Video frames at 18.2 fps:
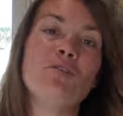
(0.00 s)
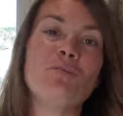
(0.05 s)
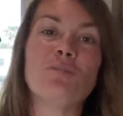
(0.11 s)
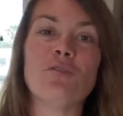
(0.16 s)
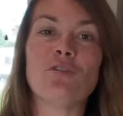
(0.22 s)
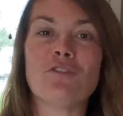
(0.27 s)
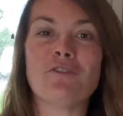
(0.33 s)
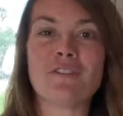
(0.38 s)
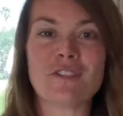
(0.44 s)
you
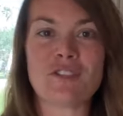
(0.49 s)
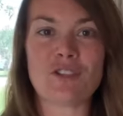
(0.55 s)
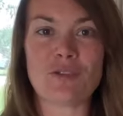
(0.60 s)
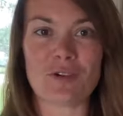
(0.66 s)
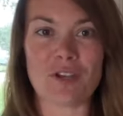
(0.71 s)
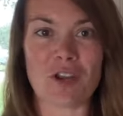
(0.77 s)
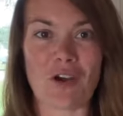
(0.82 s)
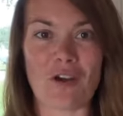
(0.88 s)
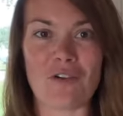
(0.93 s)
move
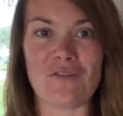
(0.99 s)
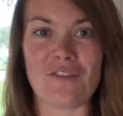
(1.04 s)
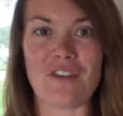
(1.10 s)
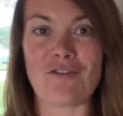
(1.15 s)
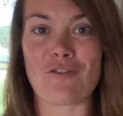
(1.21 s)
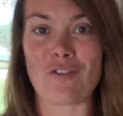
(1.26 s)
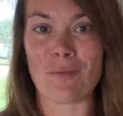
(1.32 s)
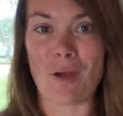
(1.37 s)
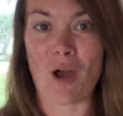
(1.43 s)
into an R
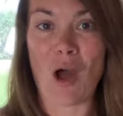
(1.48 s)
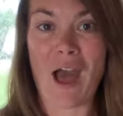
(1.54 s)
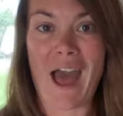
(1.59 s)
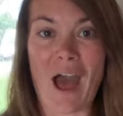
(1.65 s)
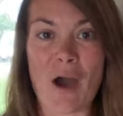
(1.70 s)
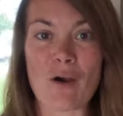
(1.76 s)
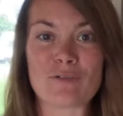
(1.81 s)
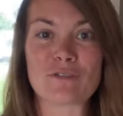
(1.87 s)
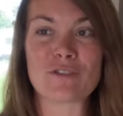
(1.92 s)
V from a
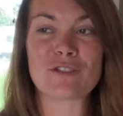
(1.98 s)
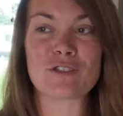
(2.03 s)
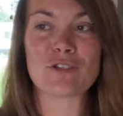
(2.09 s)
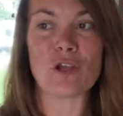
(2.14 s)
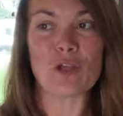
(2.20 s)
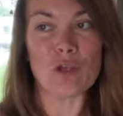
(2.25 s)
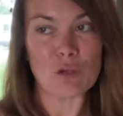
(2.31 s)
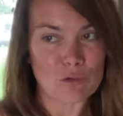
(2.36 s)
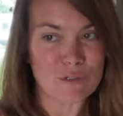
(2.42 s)
house,
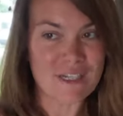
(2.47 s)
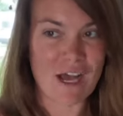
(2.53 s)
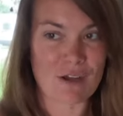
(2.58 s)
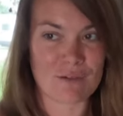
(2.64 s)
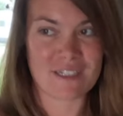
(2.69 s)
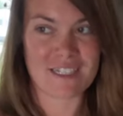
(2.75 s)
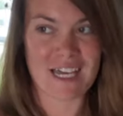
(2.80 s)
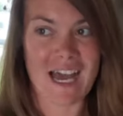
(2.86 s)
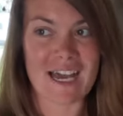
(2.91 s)
you
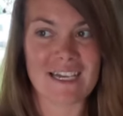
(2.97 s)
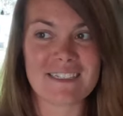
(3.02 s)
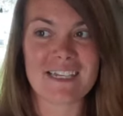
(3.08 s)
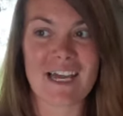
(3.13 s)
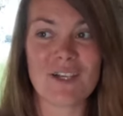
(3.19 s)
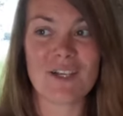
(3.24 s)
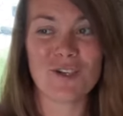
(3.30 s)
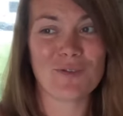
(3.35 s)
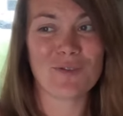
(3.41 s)
downsize
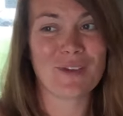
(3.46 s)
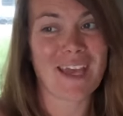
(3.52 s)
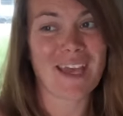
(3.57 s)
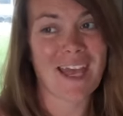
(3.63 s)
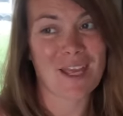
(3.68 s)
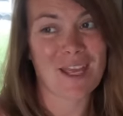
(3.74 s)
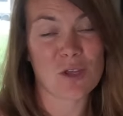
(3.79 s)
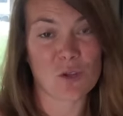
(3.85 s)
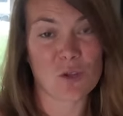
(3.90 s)
and you
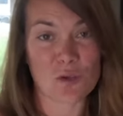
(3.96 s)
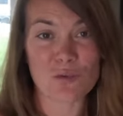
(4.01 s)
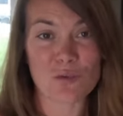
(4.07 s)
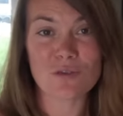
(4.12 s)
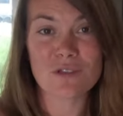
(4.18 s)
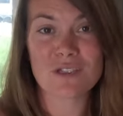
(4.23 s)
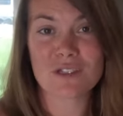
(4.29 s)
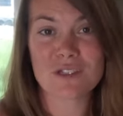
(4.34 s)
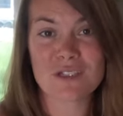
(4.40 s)
get
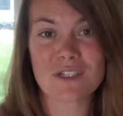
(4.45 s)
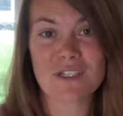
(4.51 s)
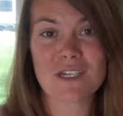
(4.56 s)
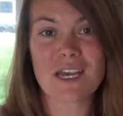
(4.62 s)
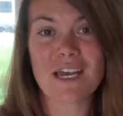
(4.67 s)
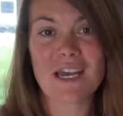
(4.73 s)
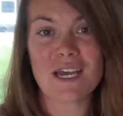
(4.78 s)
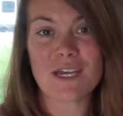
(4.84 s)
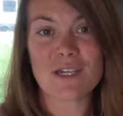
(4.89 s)
used
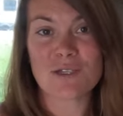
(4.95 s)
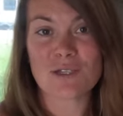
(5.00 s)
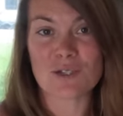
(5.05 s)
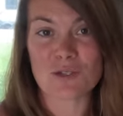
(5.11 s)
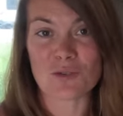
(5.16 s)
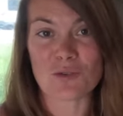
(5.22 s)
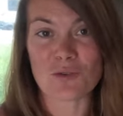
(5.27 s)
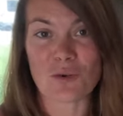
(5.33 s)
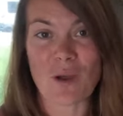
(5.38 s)

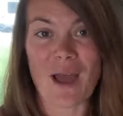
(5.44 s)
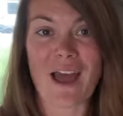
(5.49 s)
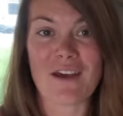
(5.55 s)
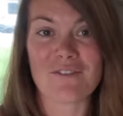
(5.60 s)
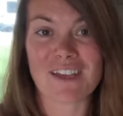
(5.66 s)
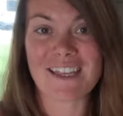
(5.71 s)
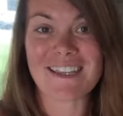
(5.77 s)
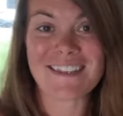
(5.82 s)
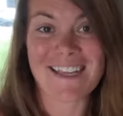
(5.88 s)
to
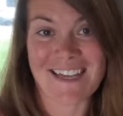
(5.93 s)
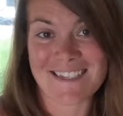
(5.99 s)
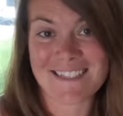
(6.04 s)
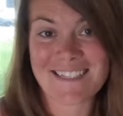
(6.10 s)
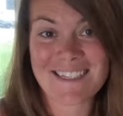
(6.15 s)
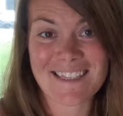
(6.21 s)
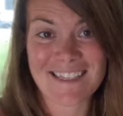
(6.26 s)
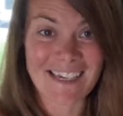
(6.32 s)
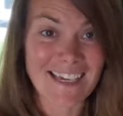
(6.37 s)
having
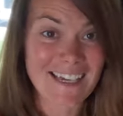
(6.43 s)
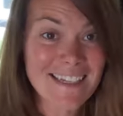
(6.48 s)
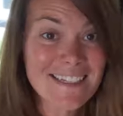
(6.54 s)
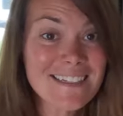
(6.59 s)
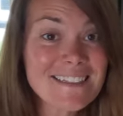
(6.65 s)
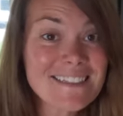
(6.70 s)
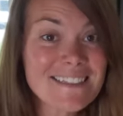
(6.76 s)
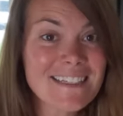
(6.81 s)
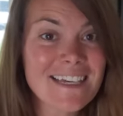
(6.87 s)
less things
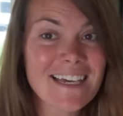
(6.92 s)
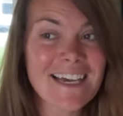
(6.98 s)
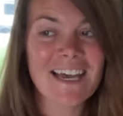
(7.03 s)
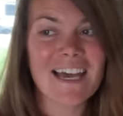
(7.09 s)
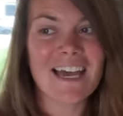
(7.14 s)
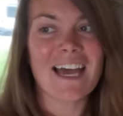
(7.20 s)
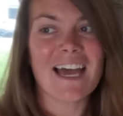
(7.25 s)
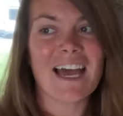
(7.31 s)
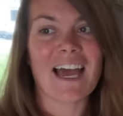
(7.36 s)

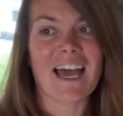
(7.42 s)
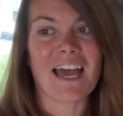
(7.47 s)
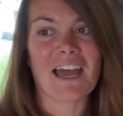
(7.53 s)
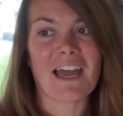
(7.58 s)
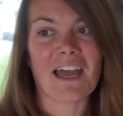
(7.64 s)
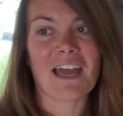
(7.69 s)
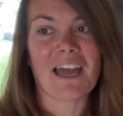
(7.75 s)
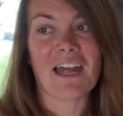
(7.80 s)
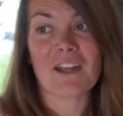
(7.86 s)

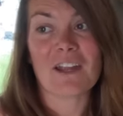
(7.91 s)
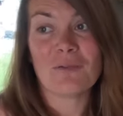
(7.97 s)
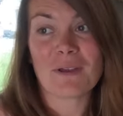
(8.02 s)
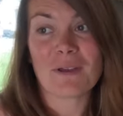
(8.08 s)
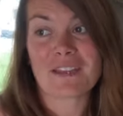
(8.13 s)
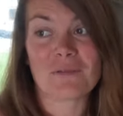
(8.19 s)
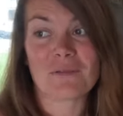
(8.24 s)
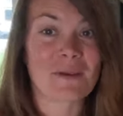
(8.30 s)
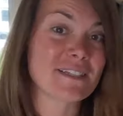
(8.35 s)
and you
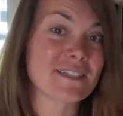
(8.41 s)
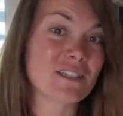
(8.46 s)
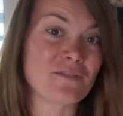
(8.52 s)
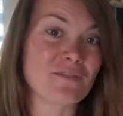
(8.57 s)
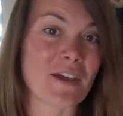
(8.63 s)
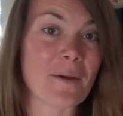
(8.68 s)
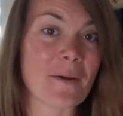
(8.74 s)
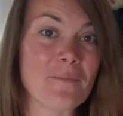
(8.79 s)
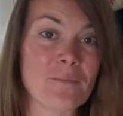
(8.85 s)
make the best
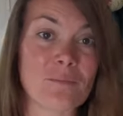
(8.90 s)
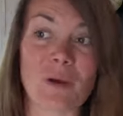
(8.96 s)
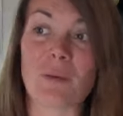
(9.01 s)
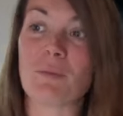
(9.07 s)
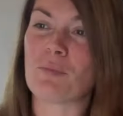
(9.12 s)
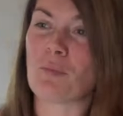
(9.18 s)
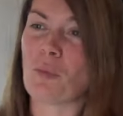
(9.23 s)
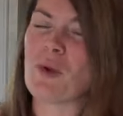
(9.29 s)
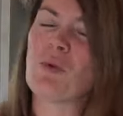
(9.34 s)
of it.
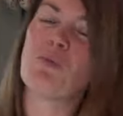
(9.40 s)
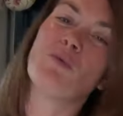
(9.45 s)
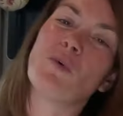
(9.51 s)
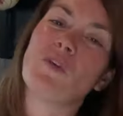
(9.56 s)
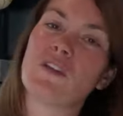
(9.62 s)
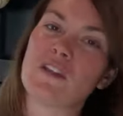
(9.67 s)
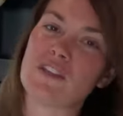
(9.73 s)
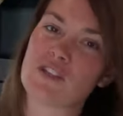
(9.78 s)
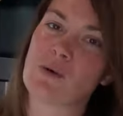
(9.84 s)
But we
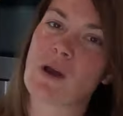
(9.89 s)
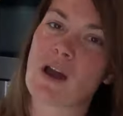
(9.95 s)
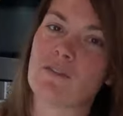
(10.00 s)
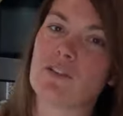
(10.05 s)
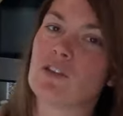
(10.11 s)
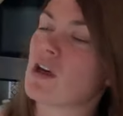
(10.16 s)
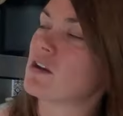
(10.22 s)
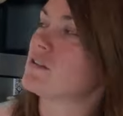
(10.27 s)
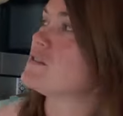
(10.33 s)
really do have
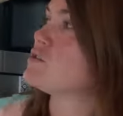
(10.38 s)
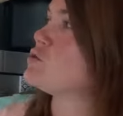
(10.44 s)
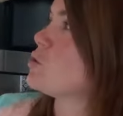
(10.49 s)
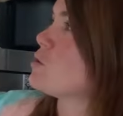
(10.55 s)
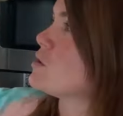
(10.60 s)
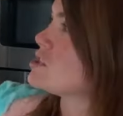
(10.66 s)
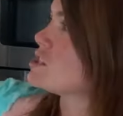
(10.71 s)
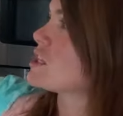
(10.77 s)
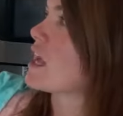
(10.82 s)
a lot of
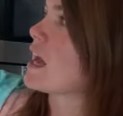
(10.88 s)
storage.